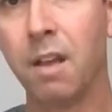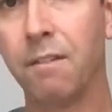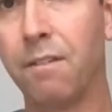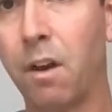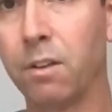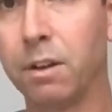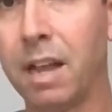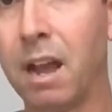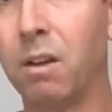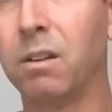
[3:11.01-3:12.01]
Farther
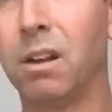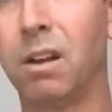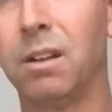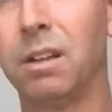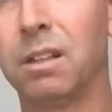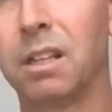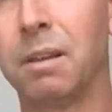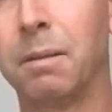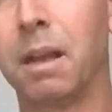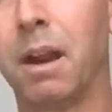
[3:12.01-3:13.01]
down, it
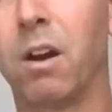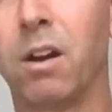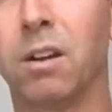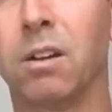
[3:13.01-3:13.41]
can get harder.